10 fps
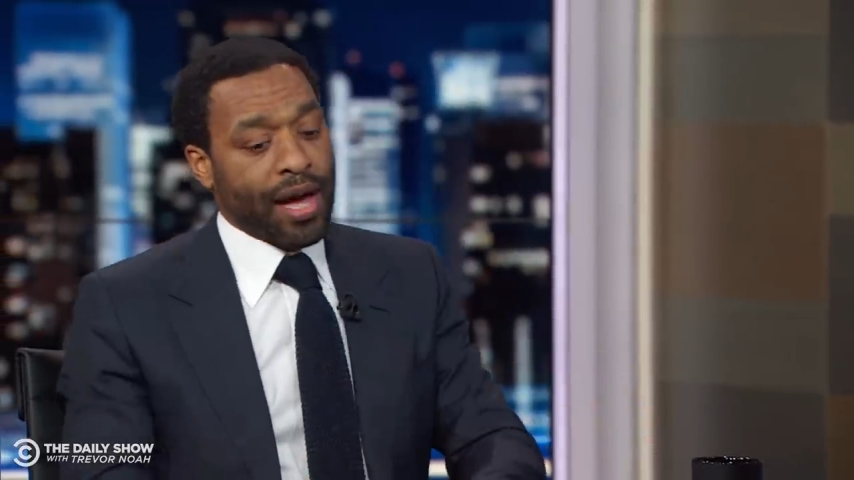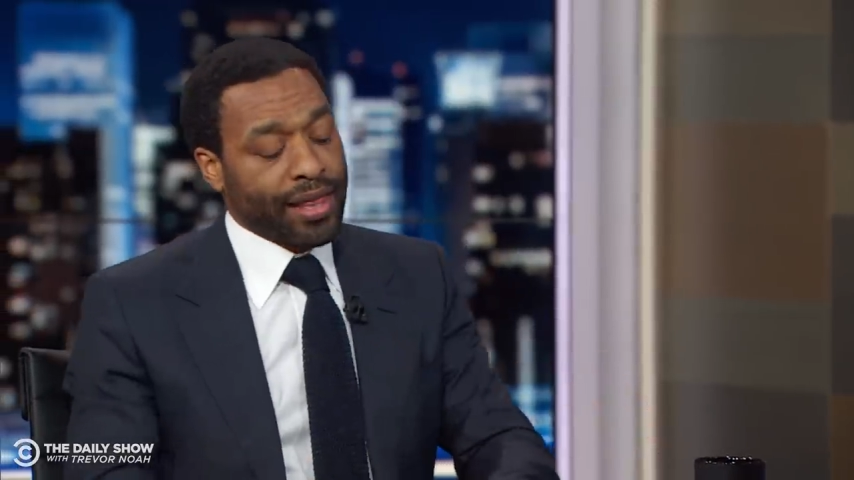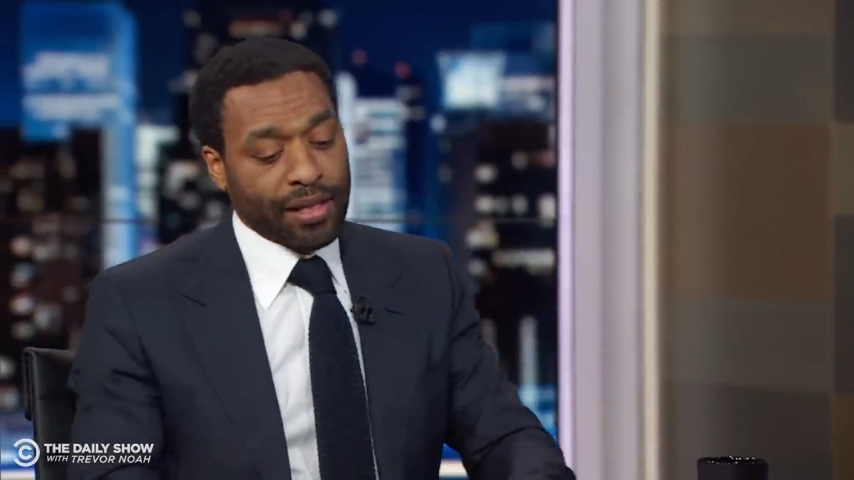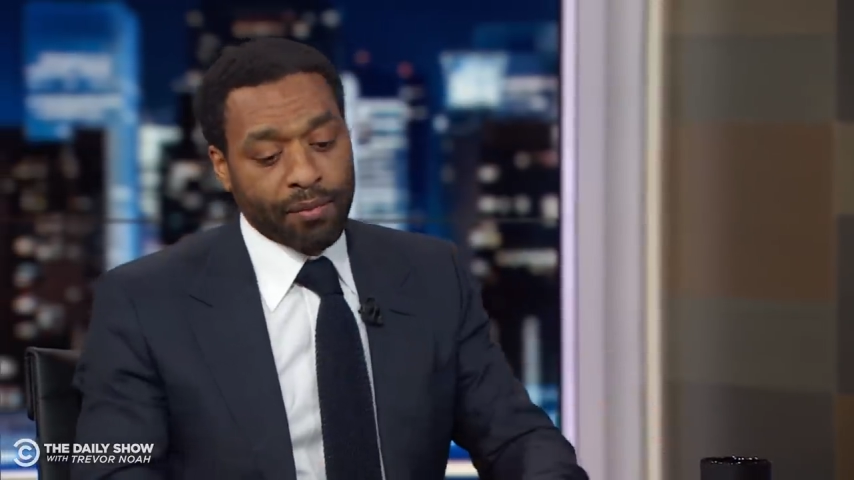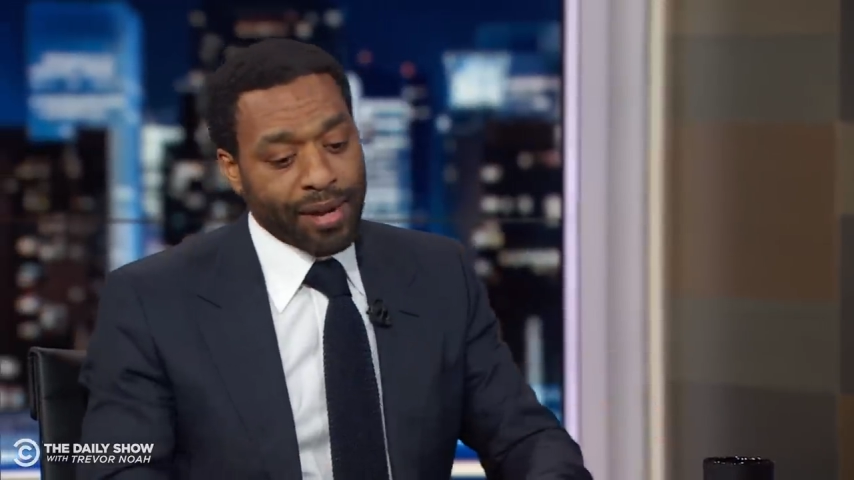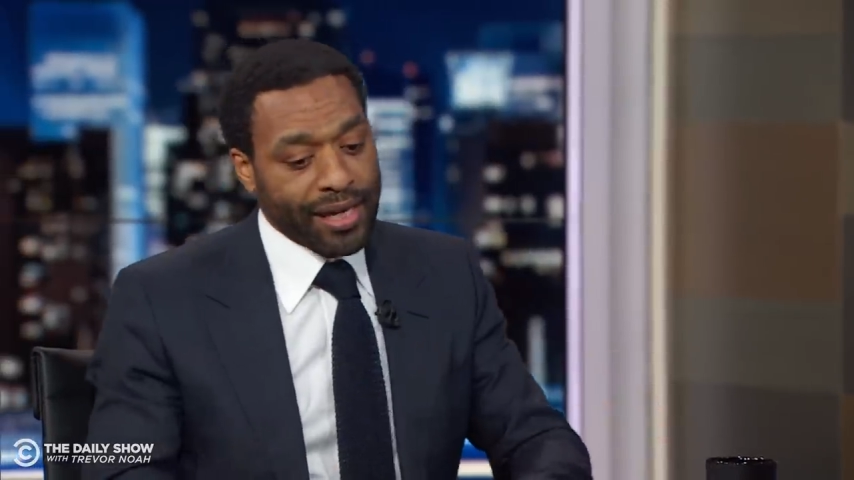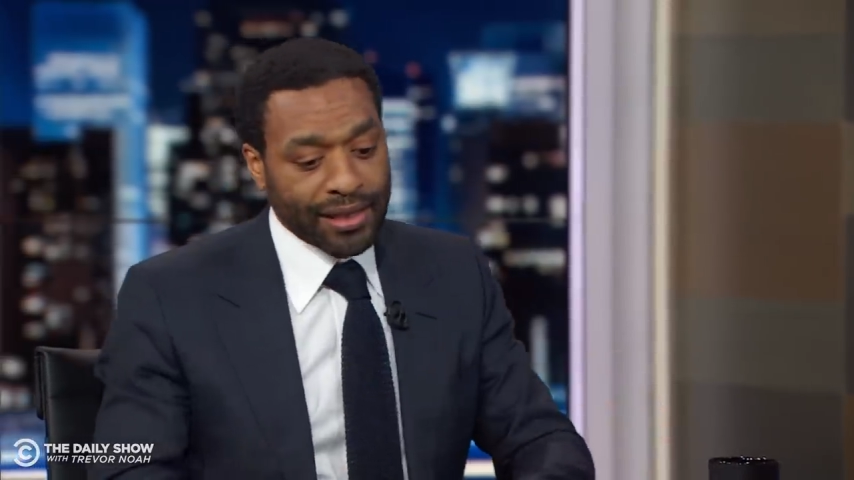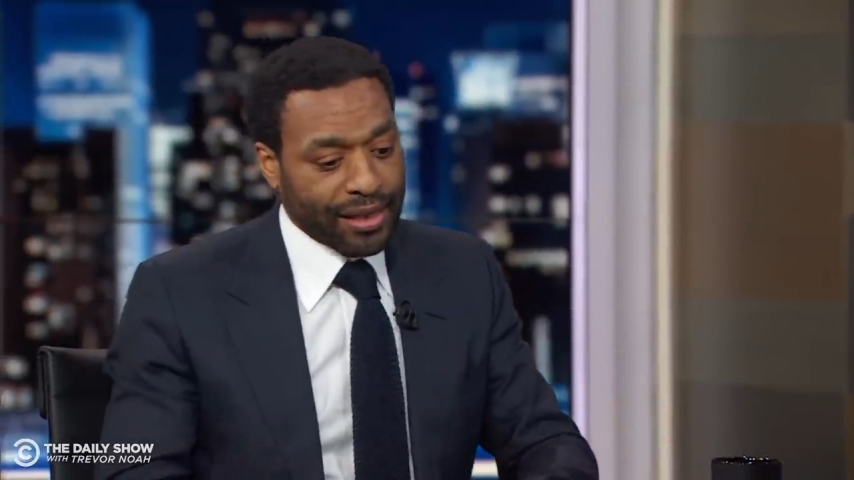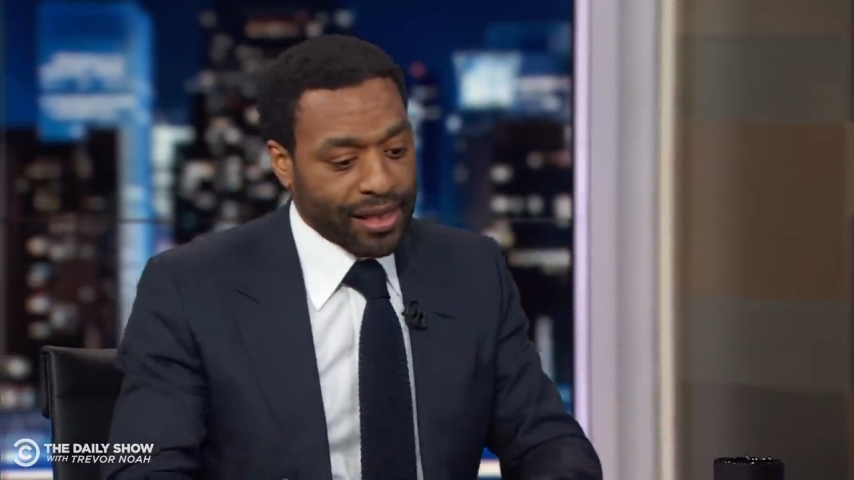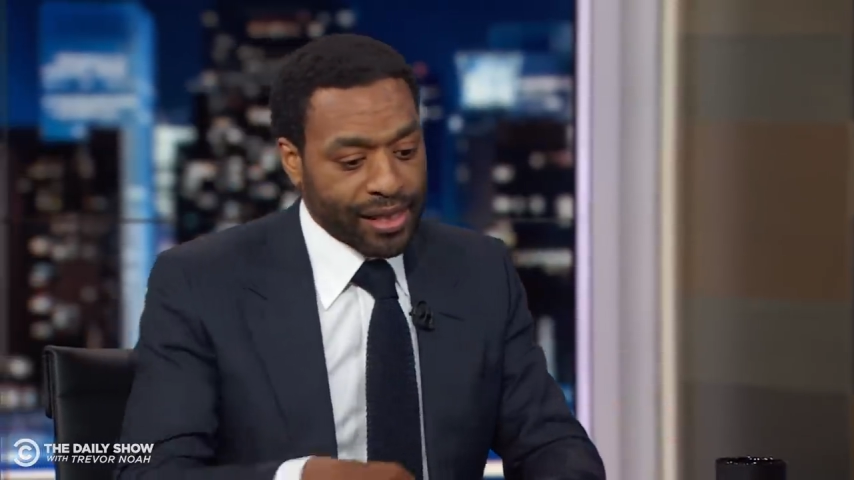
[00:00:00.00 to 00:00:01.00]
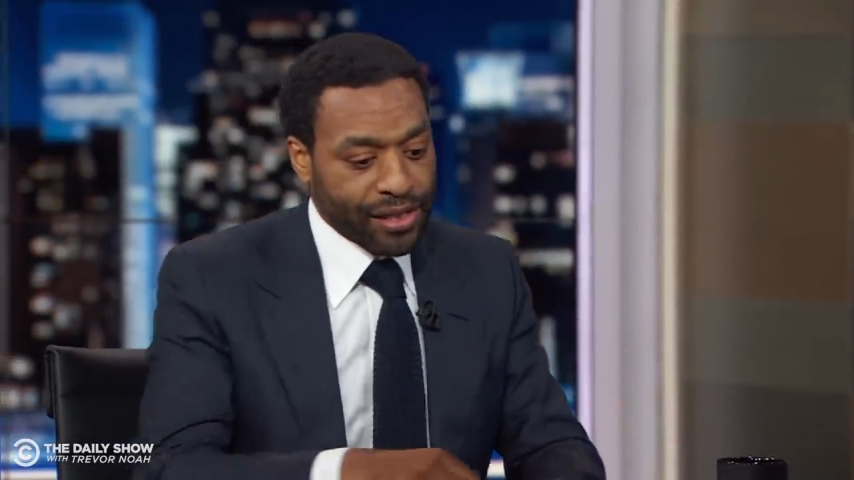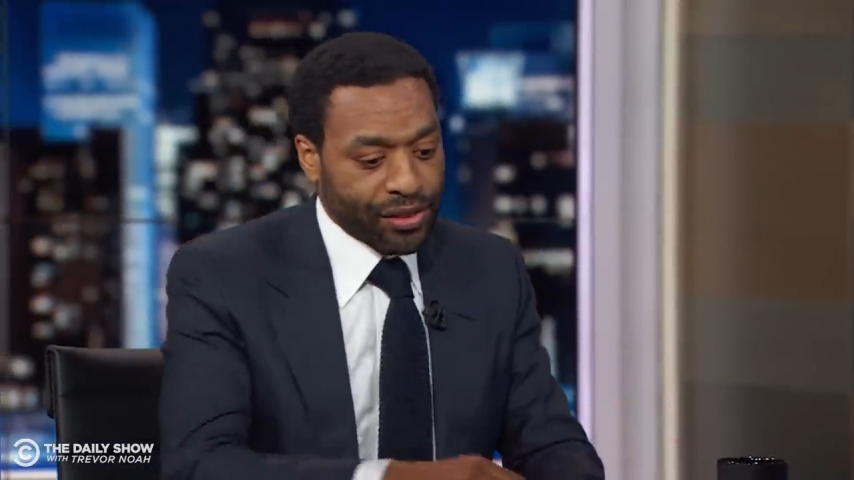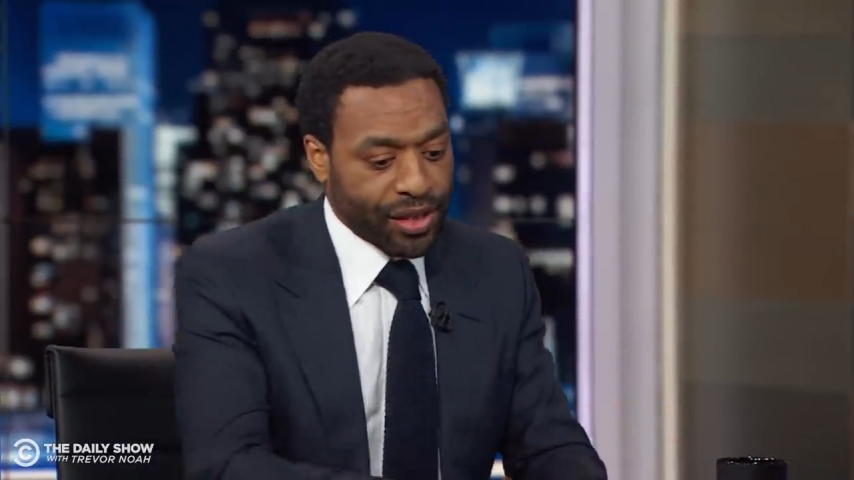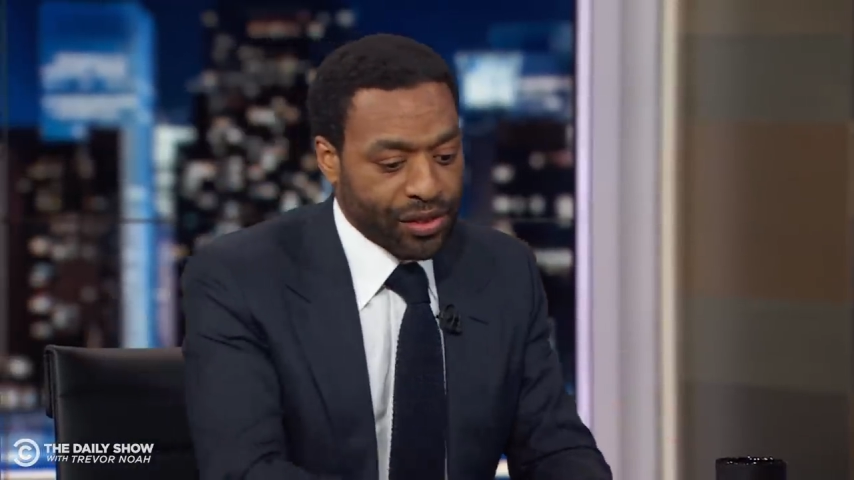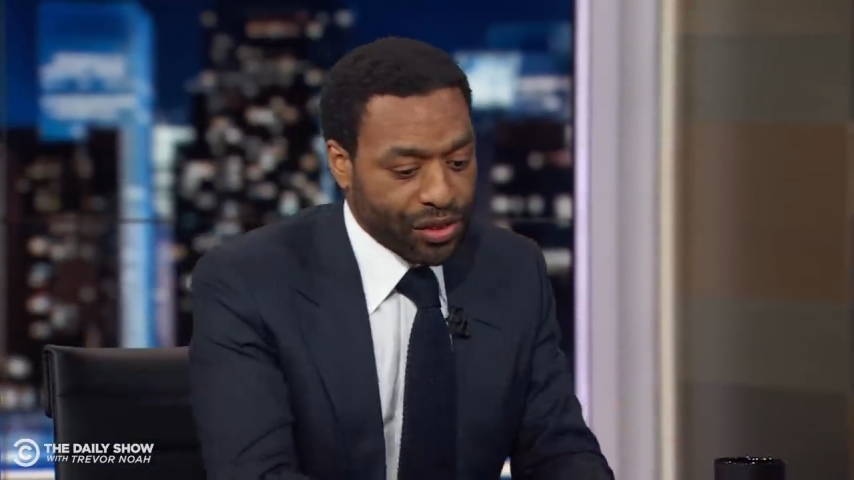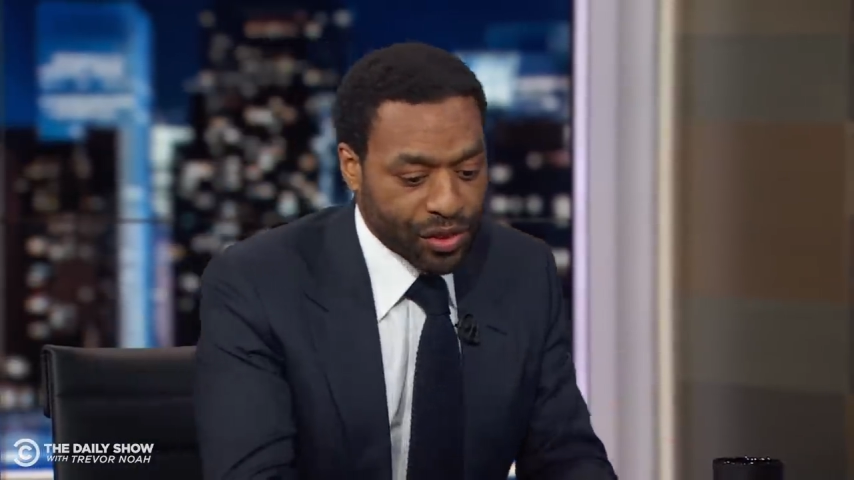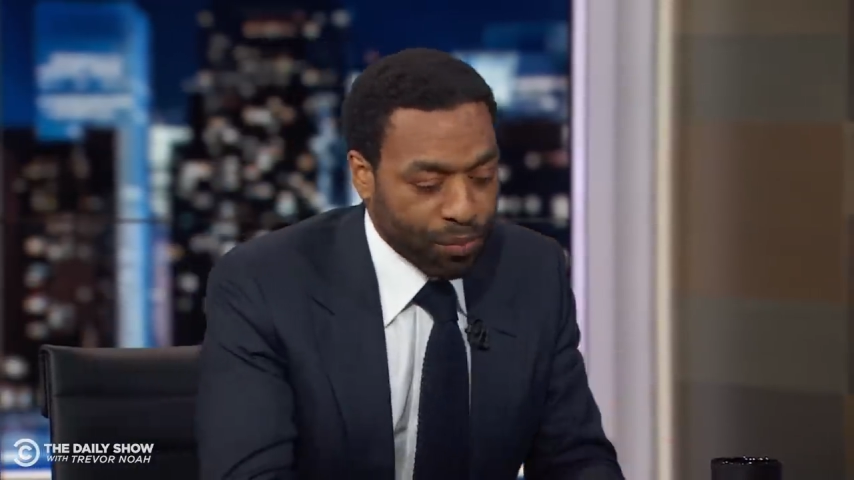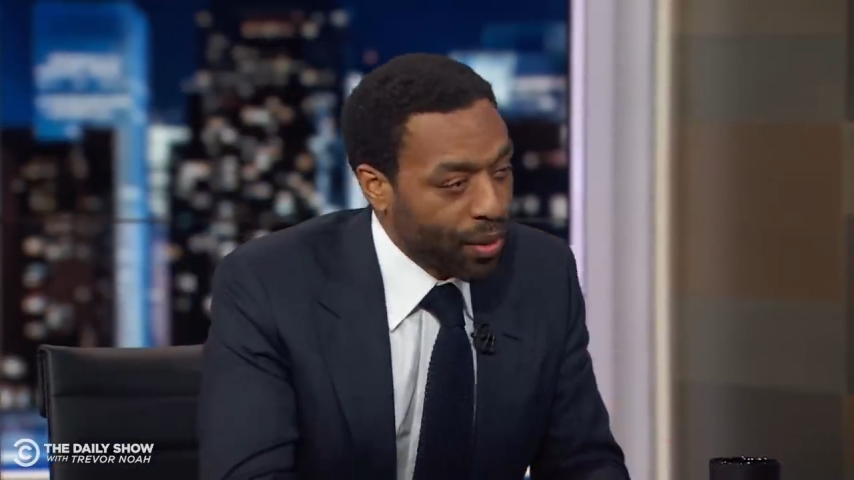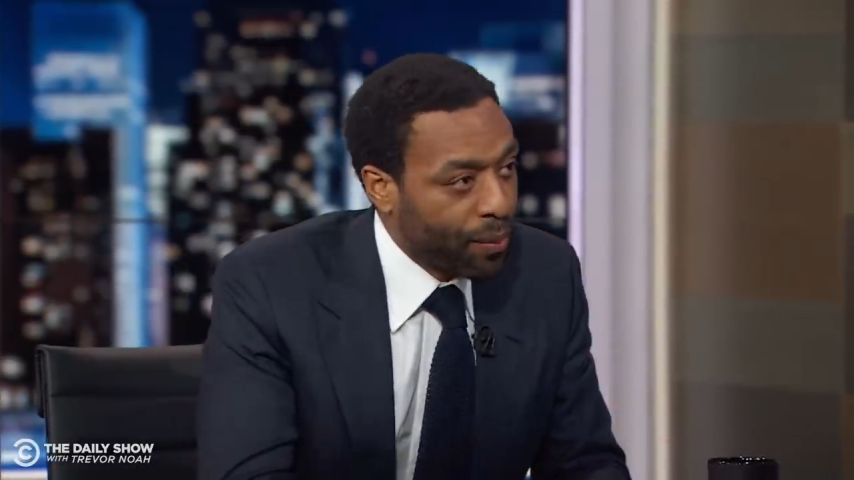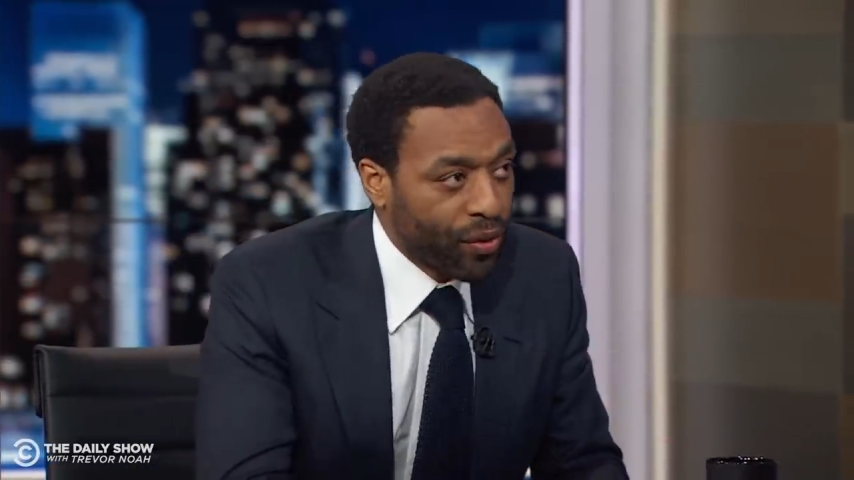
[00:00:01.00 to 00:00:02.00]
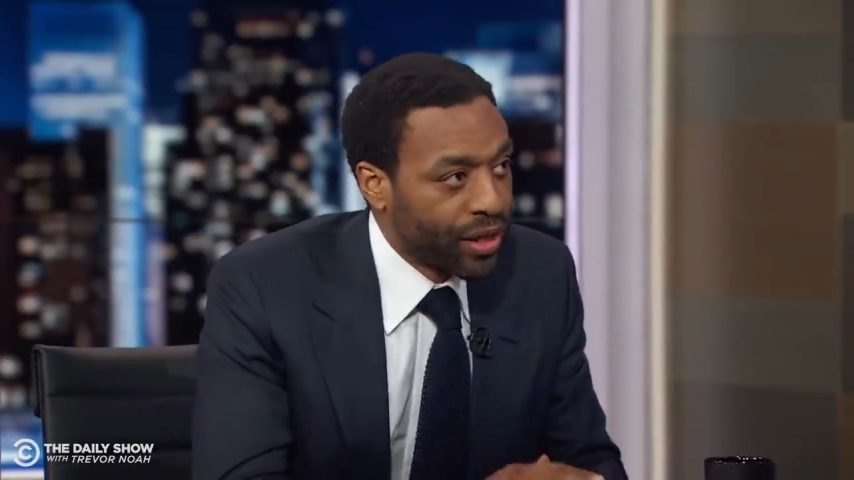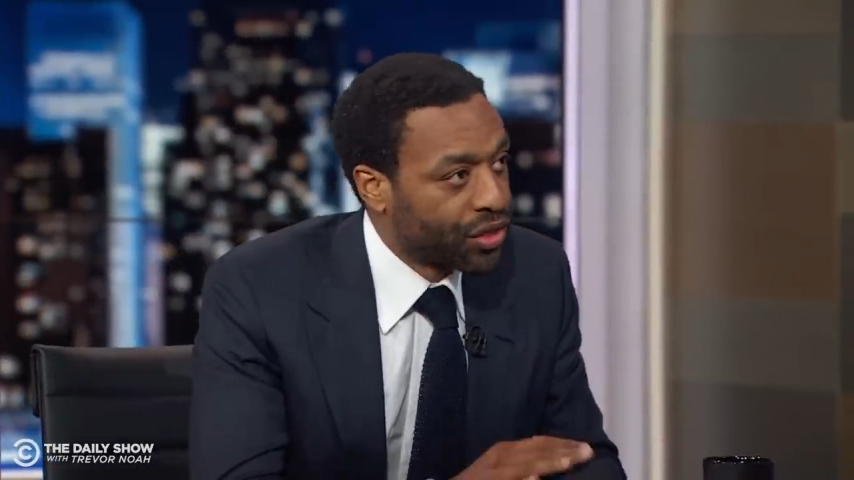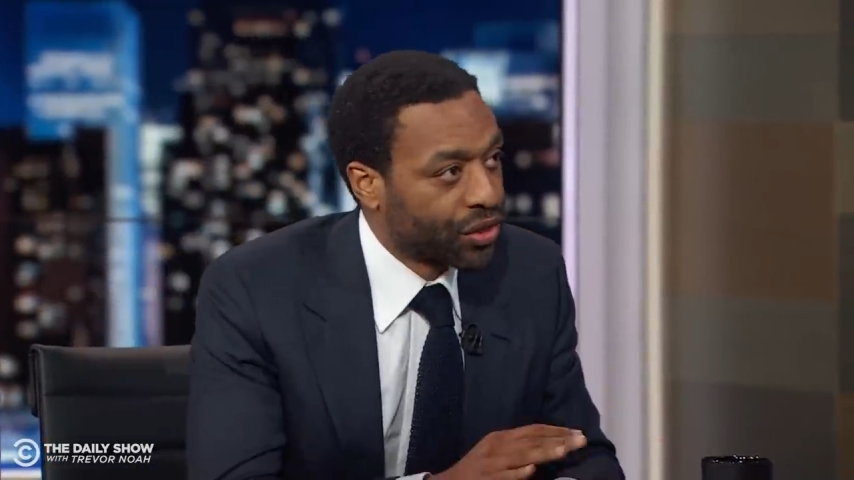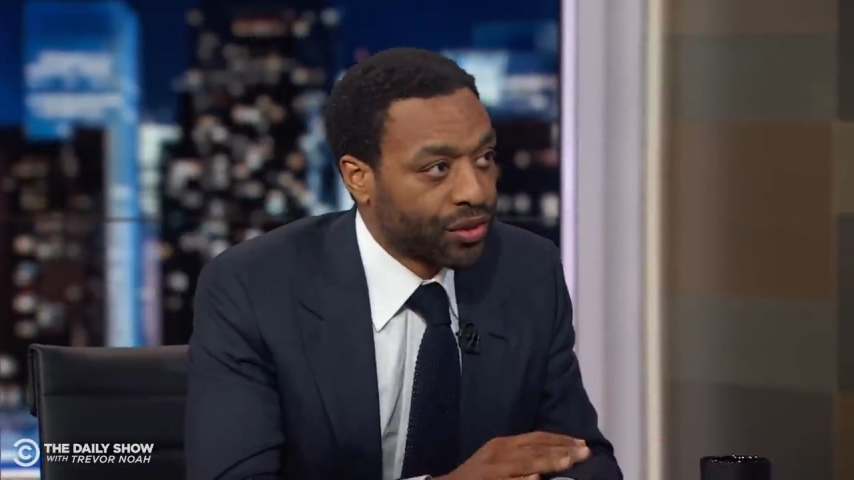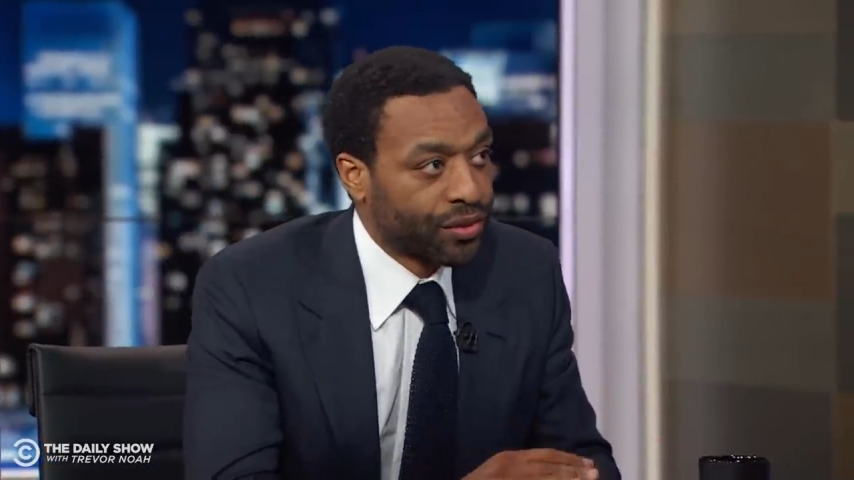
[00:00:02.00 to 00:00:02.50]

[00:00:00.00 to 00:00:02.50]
I think the main thing is is just preparation.